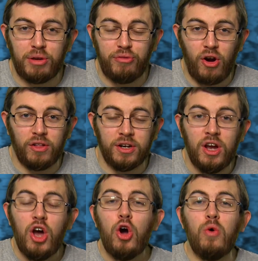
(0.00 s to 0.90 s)
MacFarlane,
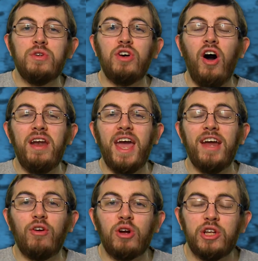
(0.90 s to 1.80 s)
who was on
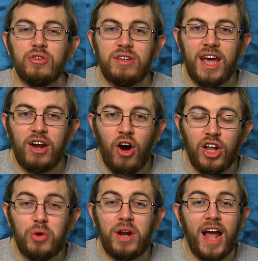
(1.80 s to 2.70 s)
hand earlier today in
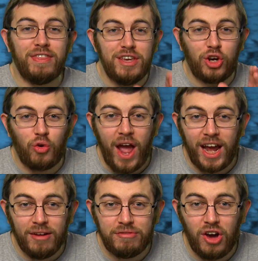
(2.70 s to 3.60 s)
Hollywood at the
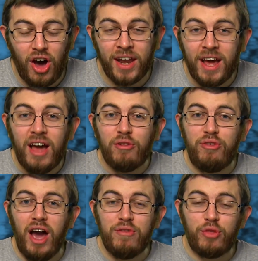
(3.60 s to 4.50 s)
crack of dawn,
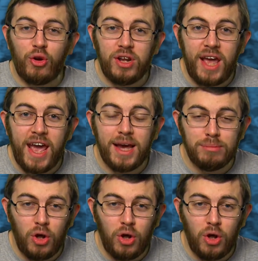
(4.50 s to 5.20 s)
five thirty a m